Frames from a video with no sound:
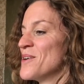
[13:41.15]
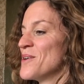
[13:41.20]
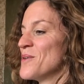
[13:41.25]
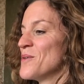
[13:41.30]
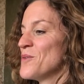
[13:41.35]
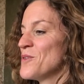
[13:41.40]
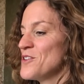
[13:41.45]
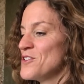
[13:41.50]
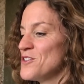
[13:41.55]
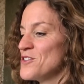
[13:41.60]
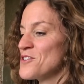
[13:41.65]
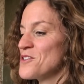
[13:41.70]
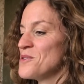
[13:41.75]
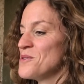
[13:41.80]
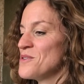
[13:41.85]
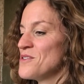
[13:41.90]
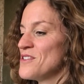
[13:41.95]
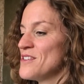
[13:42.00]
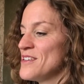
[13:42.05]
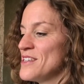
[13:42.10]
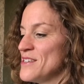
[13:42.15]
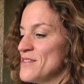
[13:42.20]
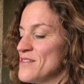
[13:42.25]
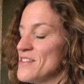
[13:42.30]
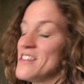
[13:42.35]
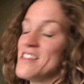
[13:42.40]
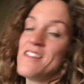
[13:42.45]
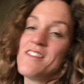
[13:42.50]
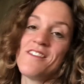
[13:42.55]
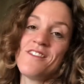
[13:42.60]
We're just going to leave
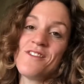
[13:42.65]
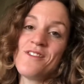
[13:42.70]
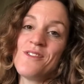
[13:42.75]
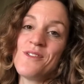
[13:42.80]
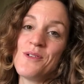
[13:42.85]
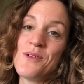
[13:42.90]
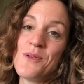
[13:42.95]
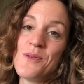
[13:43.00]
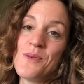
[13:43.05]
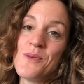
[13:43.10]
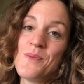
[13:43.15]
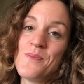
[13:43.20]
these to